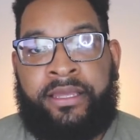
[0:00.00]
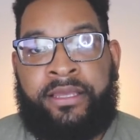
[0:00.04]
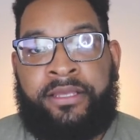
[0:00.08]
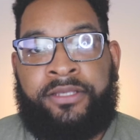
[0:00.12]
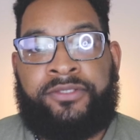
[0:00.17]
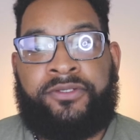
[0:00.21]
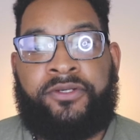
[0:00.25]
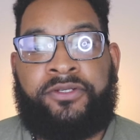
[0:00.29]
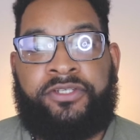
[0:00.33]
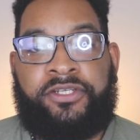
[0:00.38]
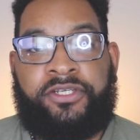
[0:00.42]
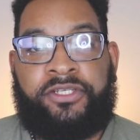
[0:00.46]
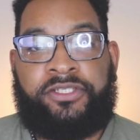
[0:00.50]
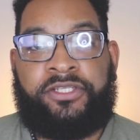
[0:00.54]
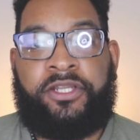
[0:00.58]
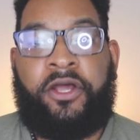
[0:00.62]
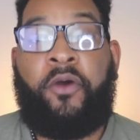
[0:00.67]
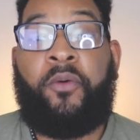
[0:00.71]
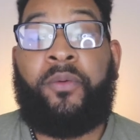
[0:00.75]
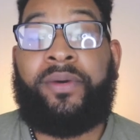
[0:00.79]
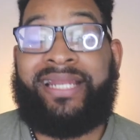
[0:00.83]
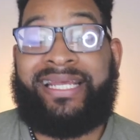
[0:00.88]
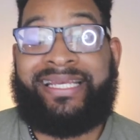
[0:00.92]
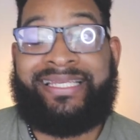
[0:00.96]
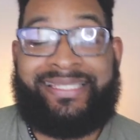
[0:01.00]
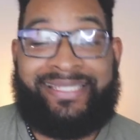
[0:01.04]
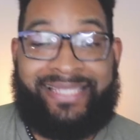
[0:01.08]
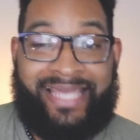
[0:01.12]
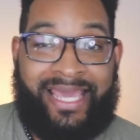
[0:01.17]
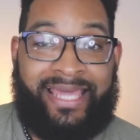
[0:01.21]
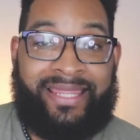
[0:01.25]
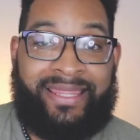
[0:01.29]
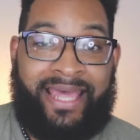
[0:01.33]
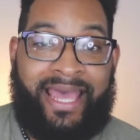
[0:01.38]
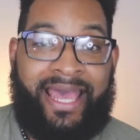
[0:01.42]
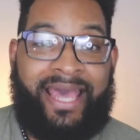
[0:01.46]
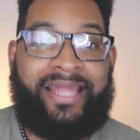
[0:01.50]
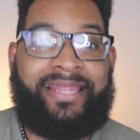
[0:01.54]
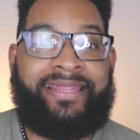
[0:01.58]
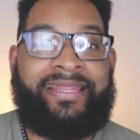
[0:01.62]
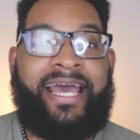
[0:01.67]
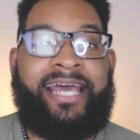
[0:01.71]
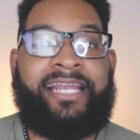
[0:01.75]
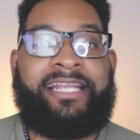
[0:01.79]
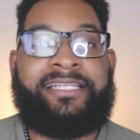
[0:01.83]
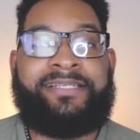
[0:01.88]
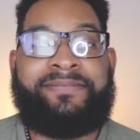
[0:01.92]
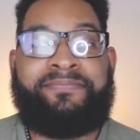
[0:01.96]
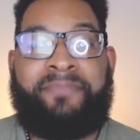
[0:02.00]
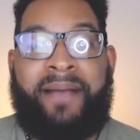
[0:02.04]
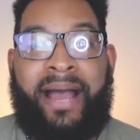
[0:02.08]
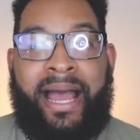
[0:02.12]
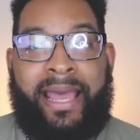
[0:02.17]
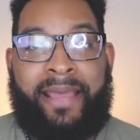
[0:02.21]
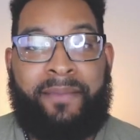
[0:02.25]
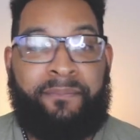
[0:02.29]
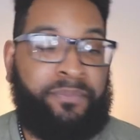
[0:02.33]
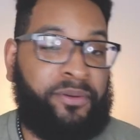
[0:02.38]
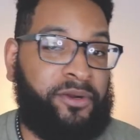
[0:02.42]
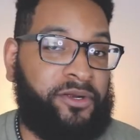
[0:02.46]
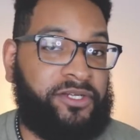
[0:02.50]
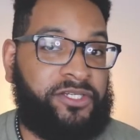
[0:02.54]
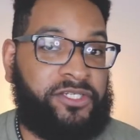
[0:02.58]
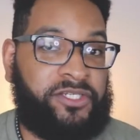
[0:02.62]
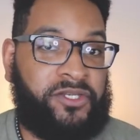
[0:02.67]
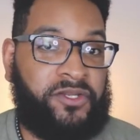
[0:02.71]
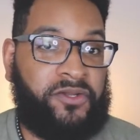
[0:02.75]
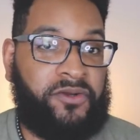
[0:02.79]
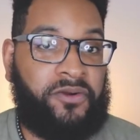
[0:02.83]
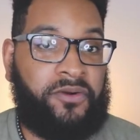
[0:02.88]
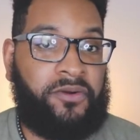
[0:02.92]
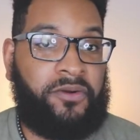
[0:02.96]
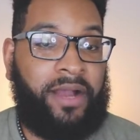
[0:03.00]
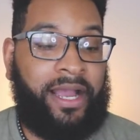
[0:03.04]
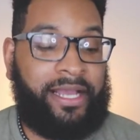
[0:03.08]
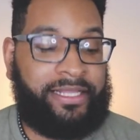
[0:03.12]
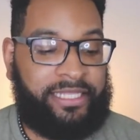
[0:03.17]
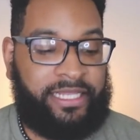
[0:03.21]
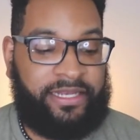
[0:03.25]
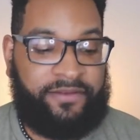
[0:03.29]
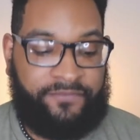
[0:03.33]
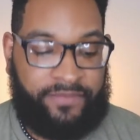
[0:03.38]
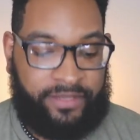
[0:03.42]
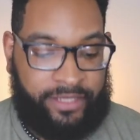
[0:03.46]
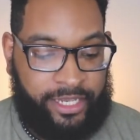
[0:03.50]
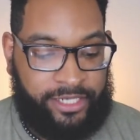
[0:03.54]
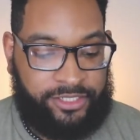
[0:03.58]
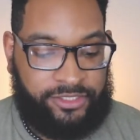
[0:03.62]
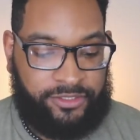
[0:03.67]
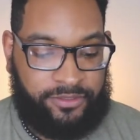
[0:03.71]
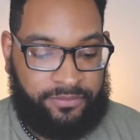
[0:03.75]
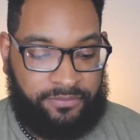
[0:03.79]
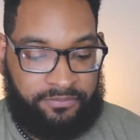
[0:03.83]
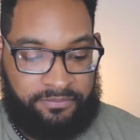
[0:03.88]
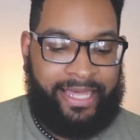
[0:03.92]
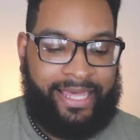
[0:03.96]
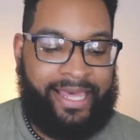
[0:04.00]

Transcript: So just know when I say that, that is my personal identification.